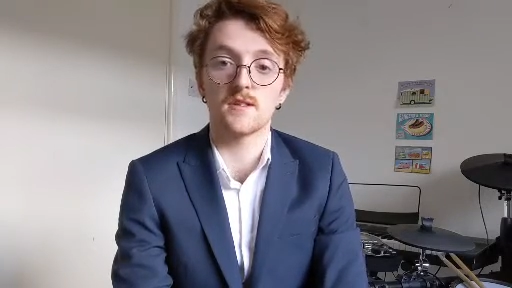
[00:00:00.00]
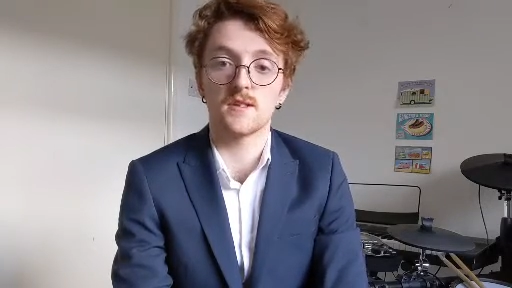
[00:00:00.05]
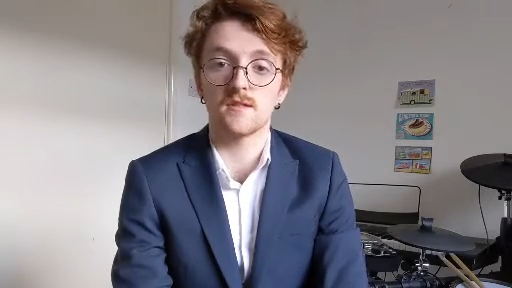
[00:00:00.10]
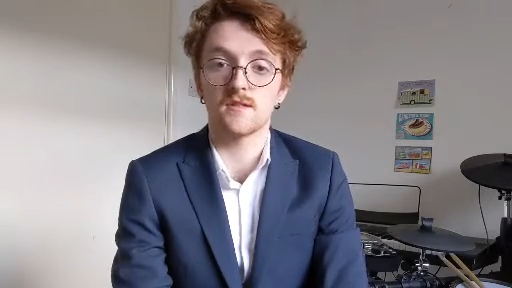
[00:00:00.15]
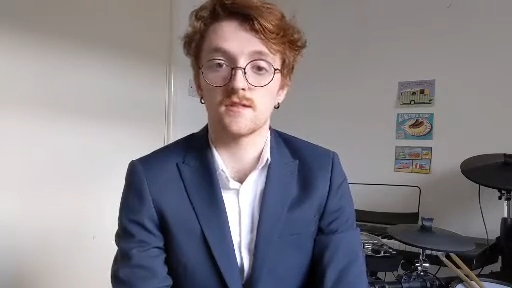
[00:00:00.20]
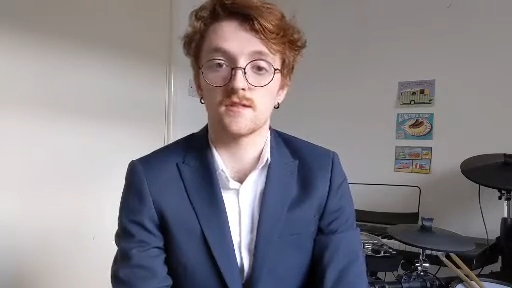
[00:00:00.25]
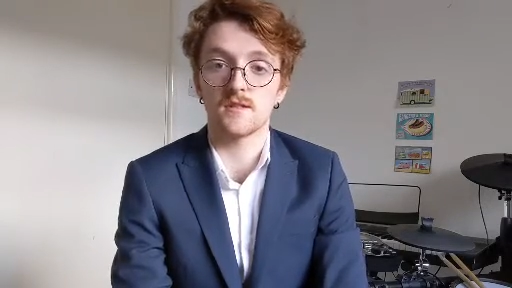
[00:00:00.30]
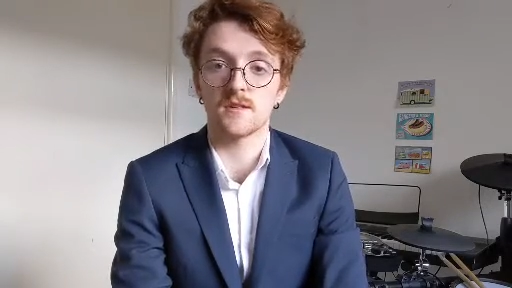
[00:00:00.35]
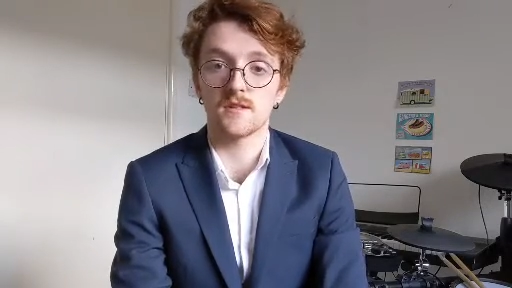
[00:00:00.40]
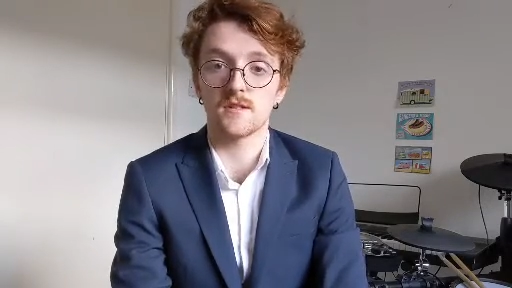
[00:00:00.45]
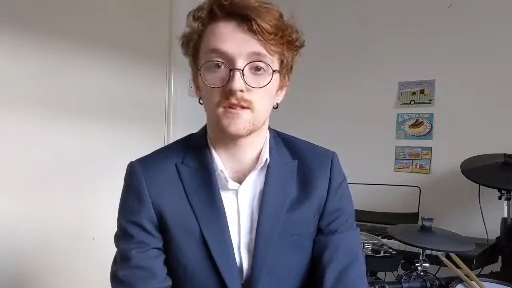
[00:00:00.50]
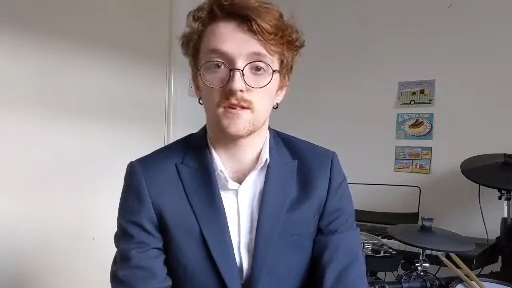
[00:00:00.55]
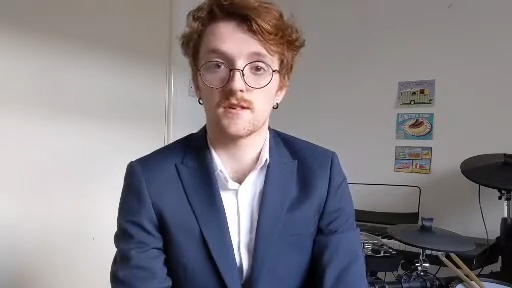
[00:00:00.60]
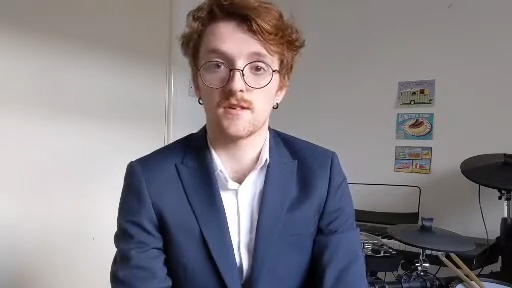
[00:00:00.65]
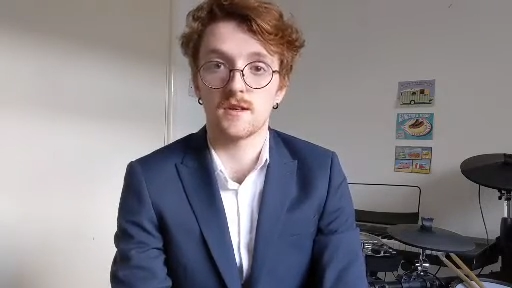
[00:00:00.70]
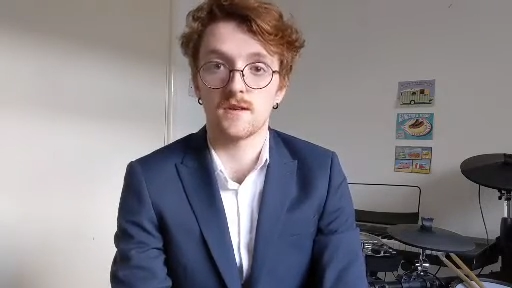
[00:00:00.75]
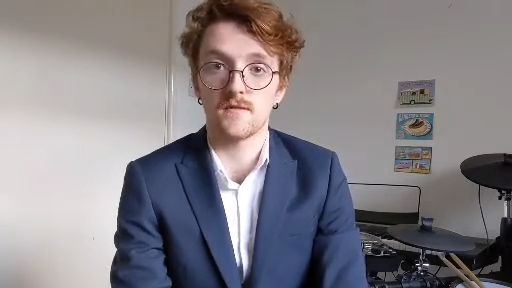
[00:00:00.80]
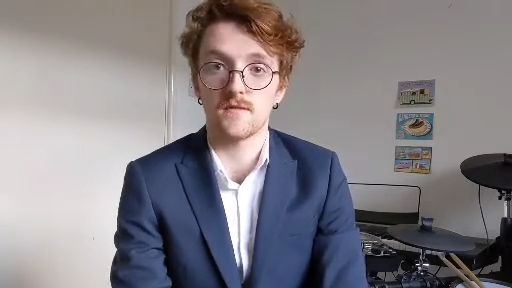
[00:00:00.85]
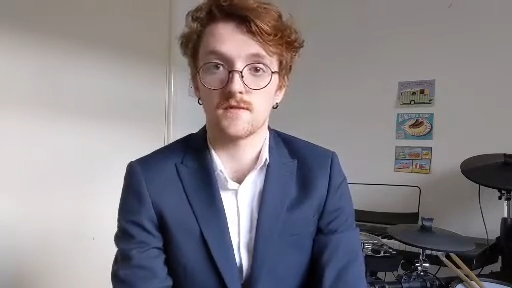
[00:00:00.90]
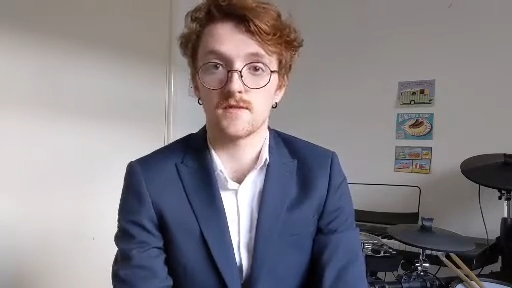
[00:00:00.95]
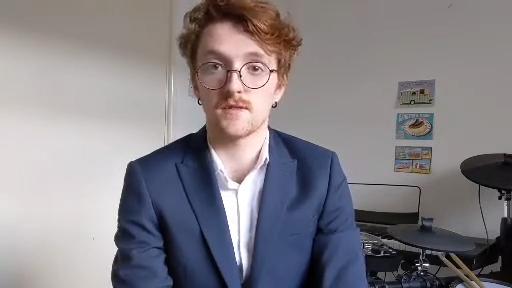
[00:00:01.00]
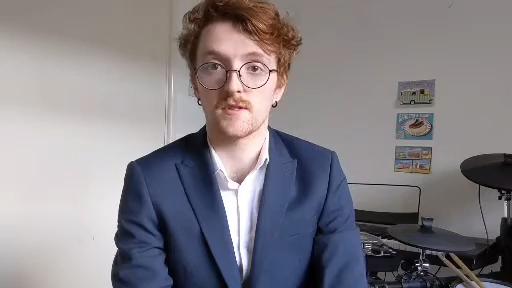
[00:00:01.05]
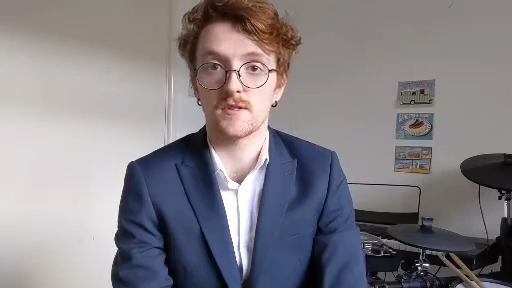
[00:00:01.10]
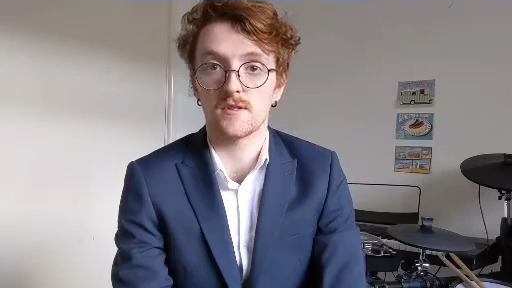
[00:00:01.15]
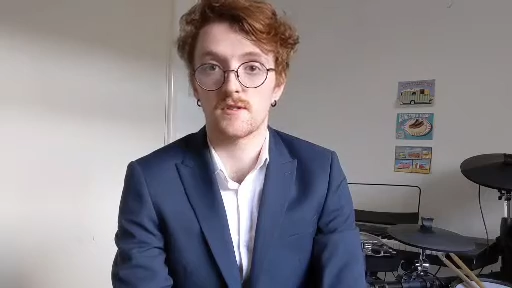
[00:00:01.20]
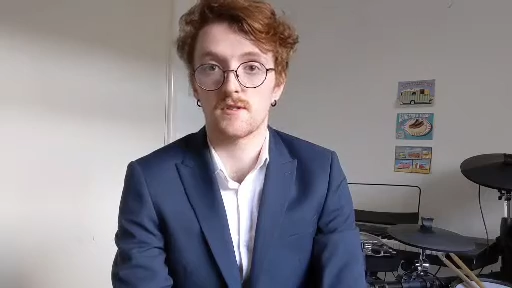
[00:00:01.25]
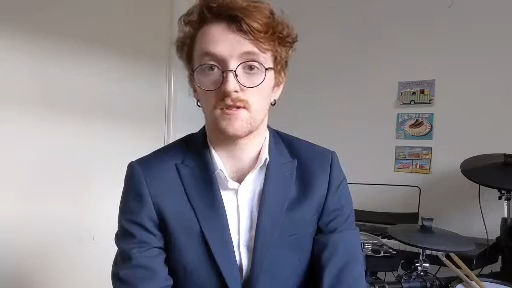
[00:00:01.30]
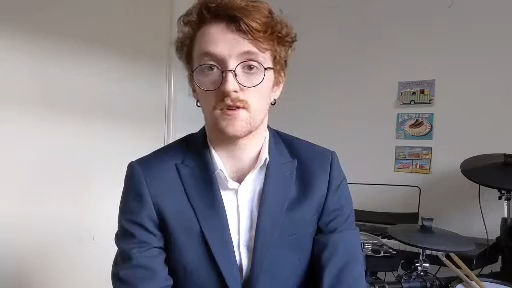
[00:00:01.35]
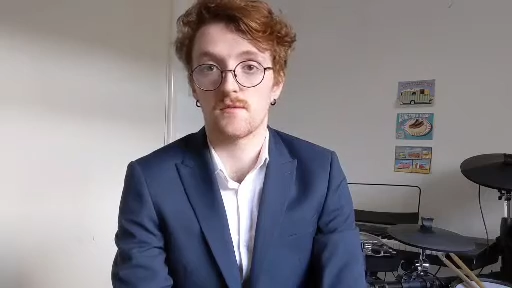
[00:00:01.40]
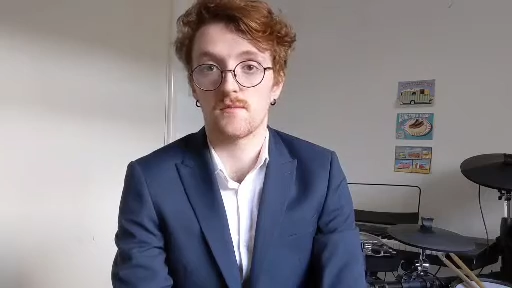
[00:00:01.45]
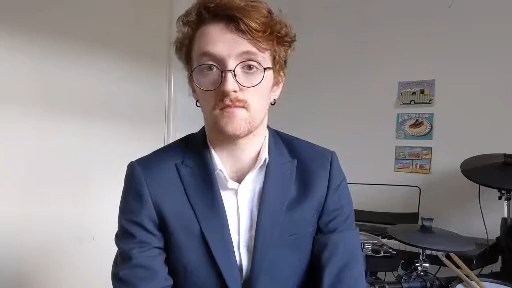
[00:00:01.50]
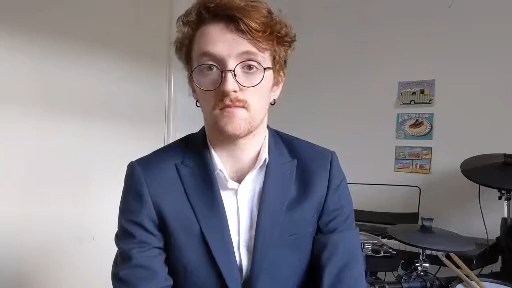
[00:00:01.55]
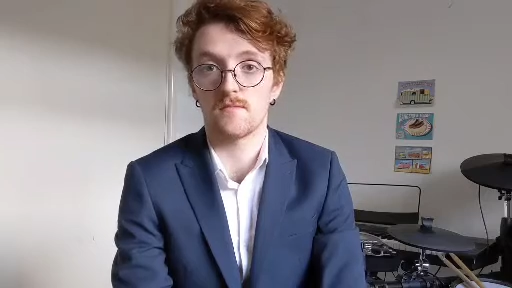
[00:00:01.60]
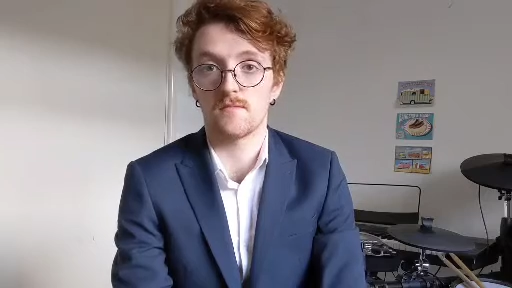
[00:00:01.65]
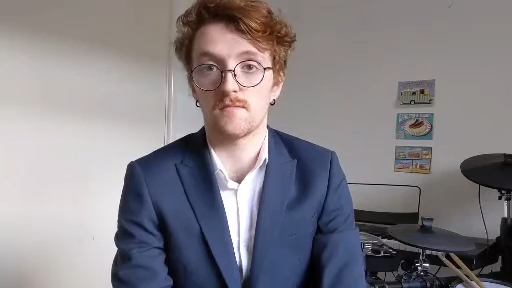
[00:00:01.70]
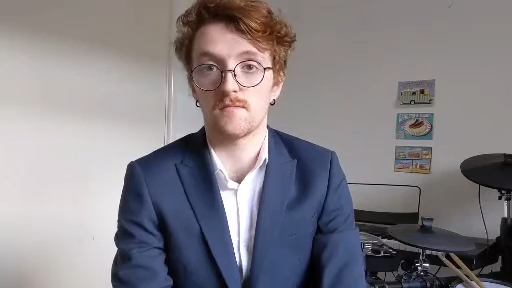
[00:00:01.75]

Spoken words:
there is such a difference in the job